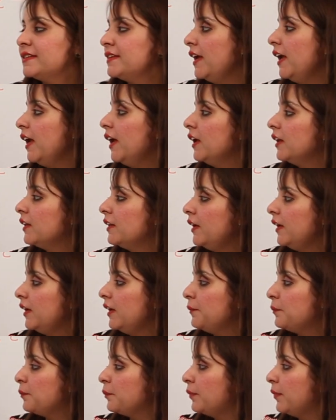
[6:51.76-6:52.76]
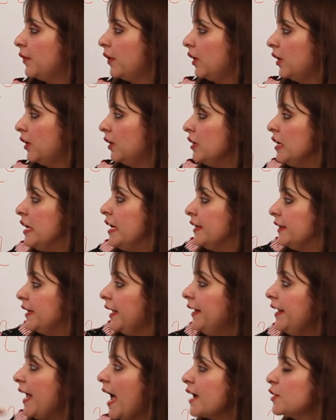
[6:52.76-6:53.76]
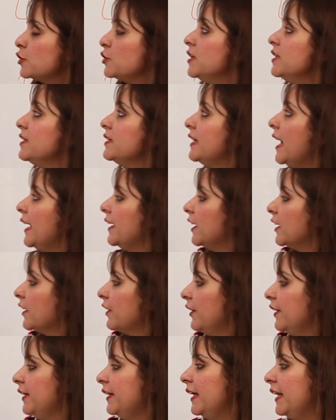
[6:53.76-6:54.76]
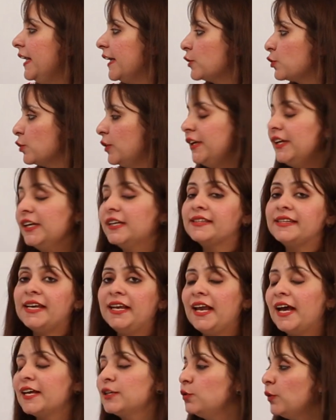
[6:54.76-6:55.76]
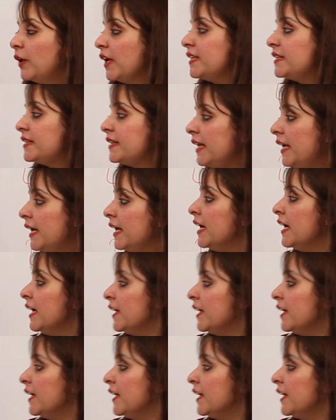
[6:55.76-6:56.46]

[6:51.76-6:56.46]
say, the reactions that occur in the electrolytic cell. As you can see,